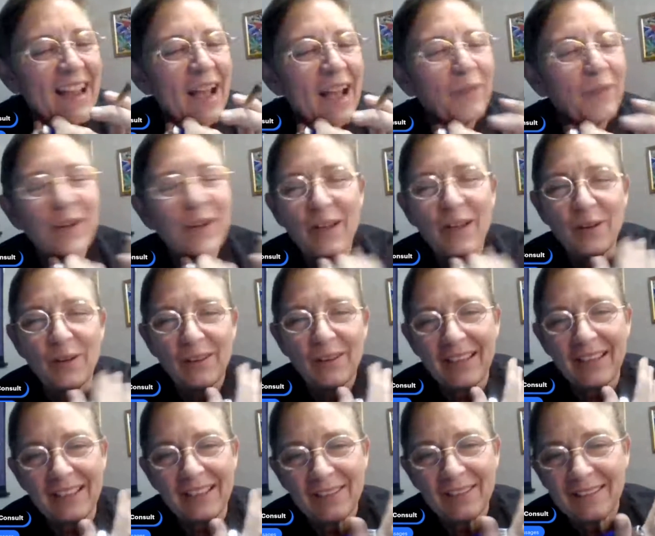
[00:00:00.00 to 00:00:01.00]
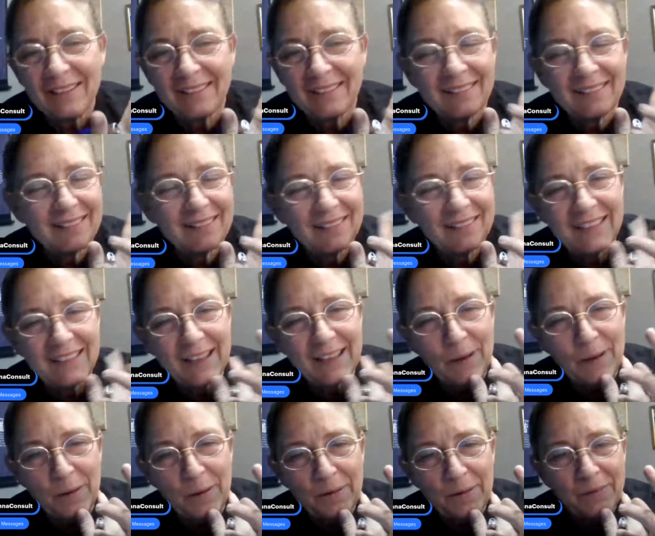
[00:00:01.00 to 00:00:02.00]
I want to
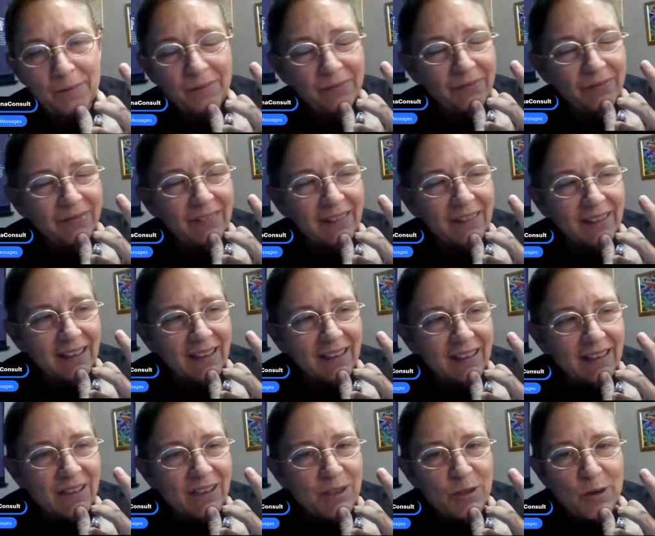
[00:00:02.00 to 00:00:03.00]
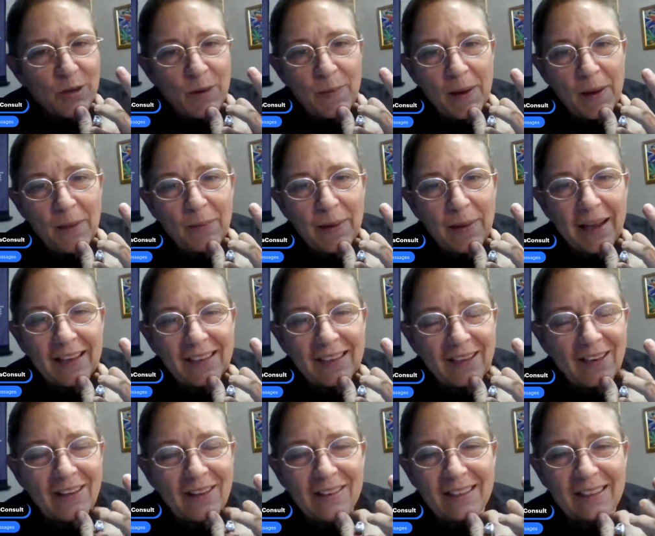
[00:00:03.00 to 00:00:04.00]
go trim my
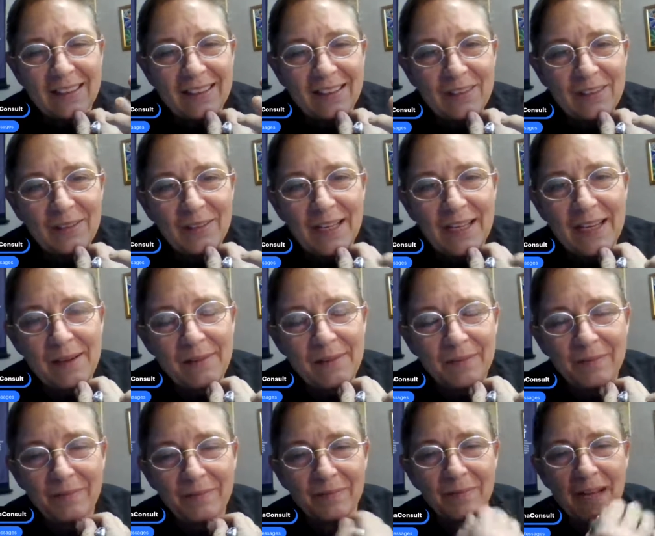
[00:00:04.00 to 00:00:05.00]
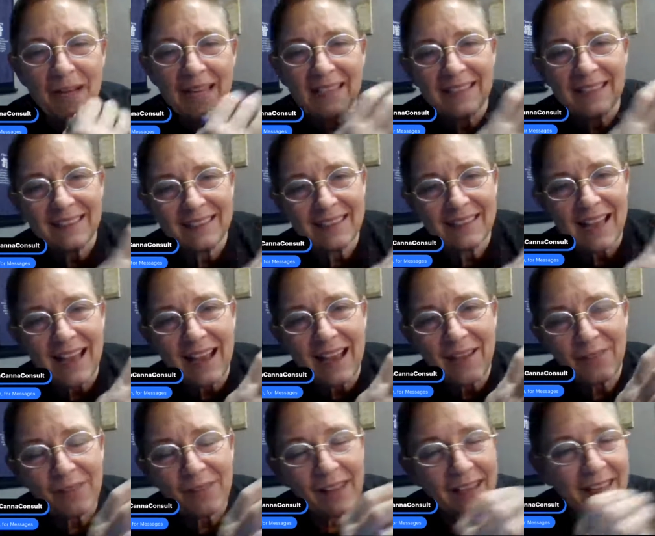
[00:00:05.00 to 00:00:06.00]
backyard and create my. I
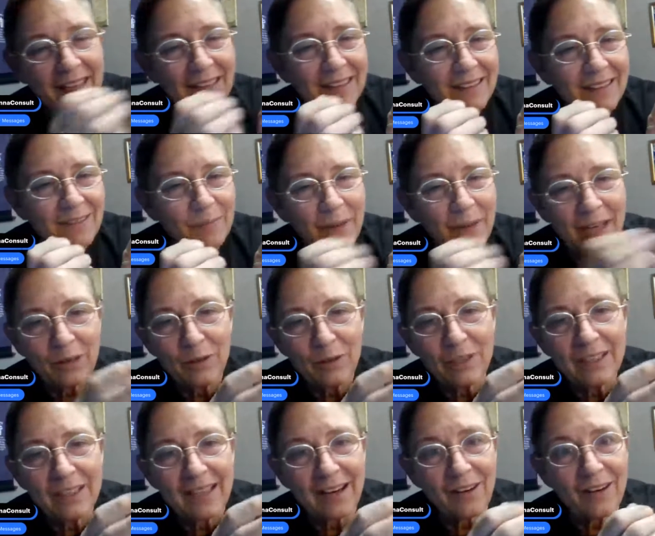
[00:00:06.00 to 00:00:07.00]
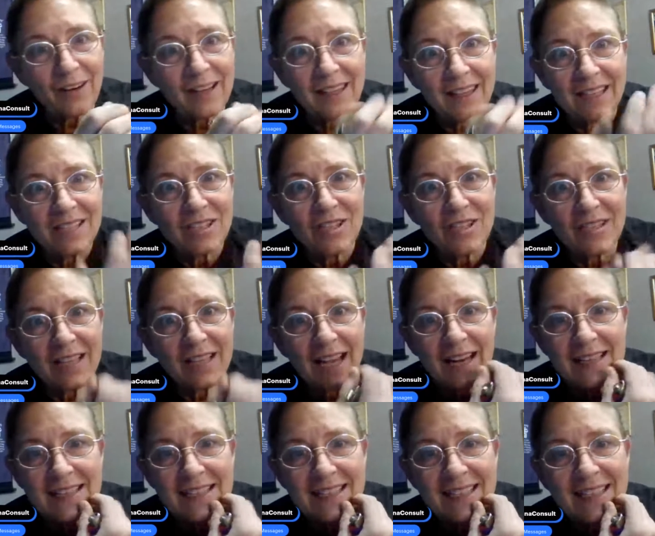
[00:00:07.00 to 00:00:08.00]
have like my grill area that's just
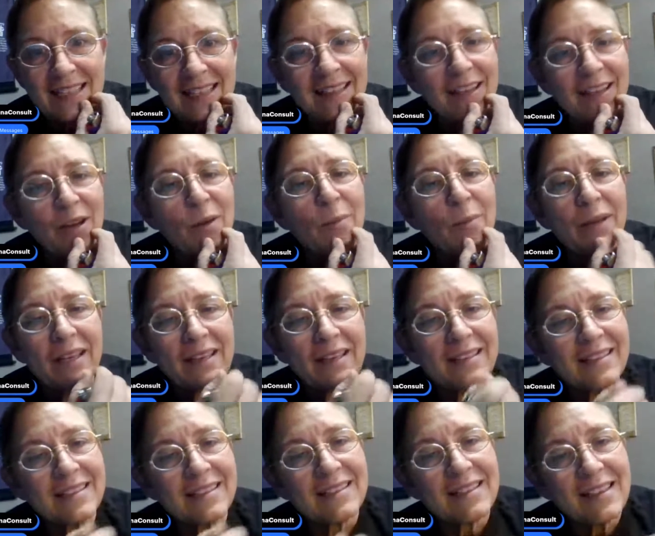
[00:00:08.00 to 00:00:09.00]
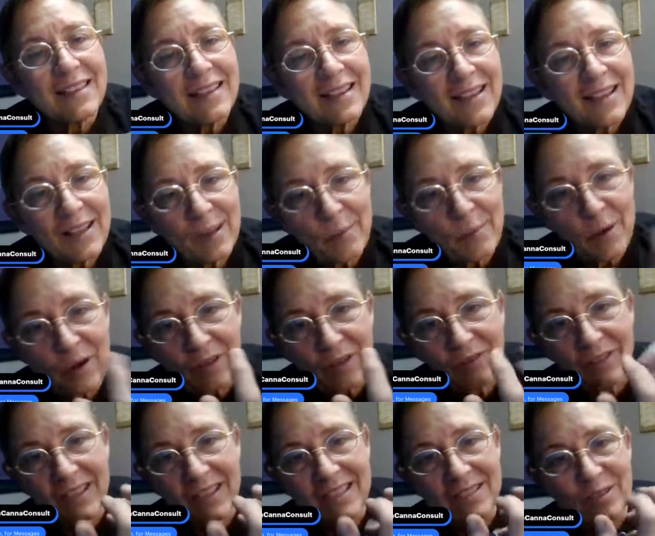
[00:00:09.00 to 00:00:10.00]
kind of sitting there because the
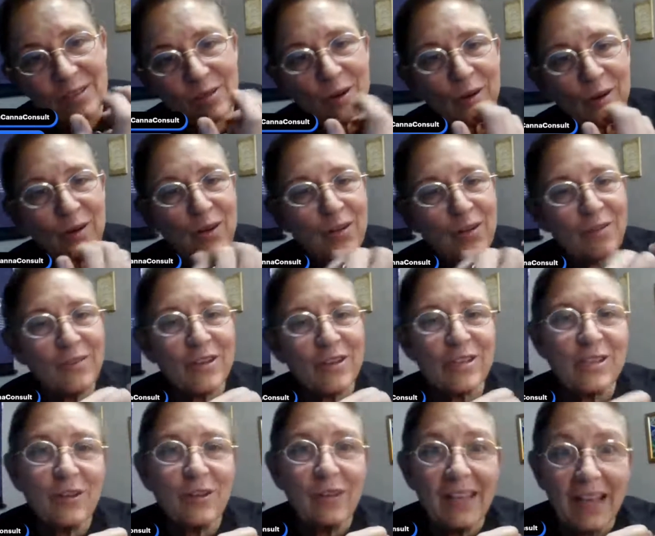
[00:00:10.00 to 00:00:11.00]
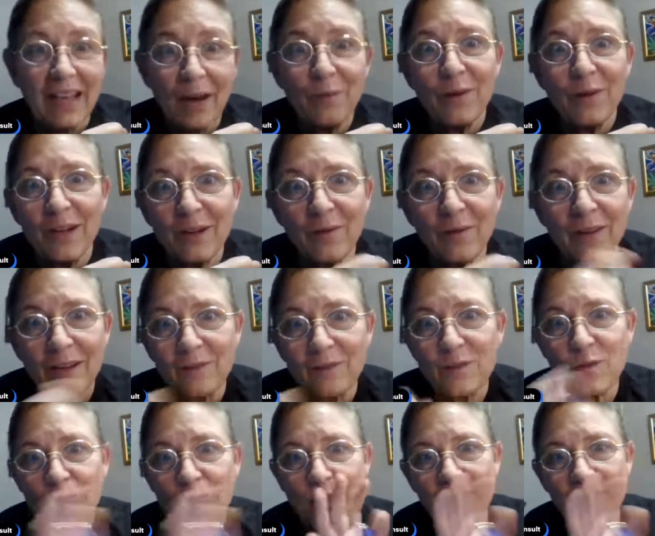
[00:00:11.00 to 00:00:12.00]
bougainvillea has grown over. So like I want to go out and
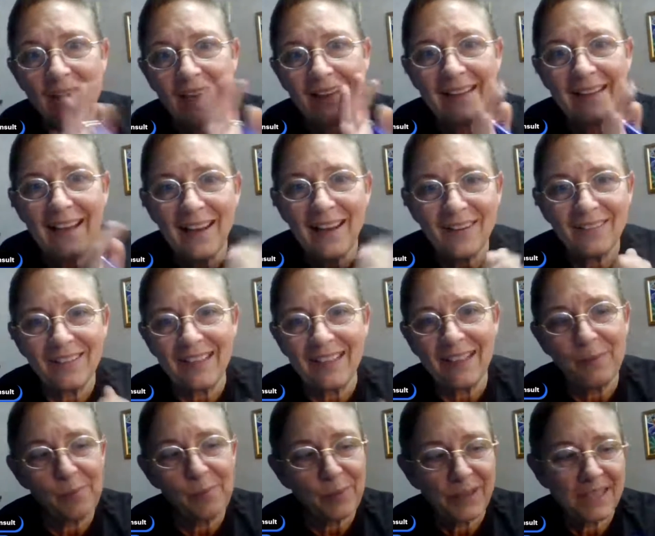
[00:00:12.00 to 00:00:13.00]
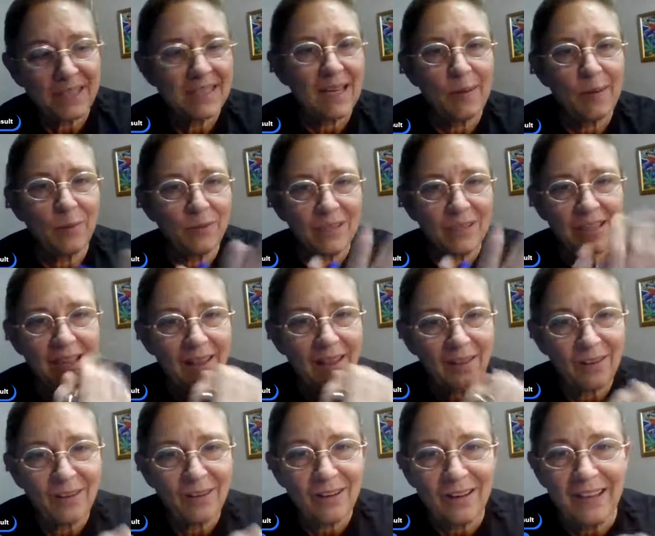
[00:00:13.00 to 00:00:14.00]
trim that now and put the table
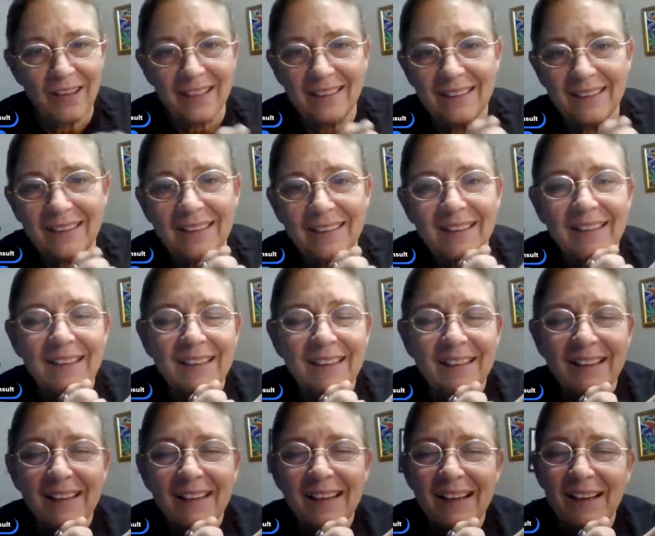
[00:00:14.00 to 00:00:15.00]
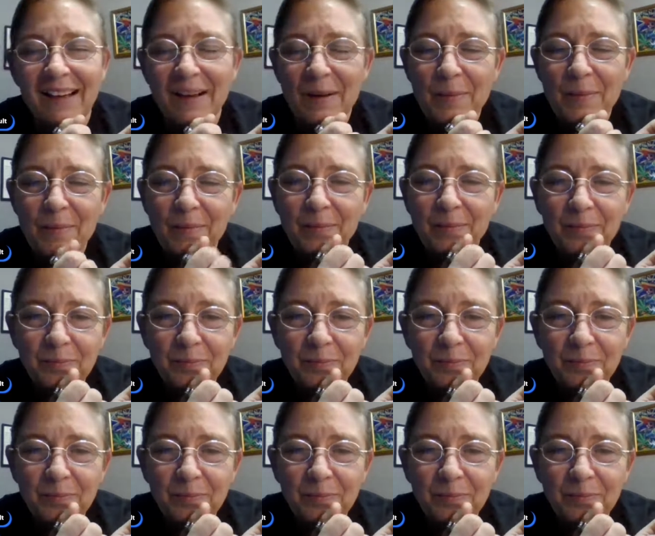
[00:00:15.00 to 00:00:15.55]
together and um,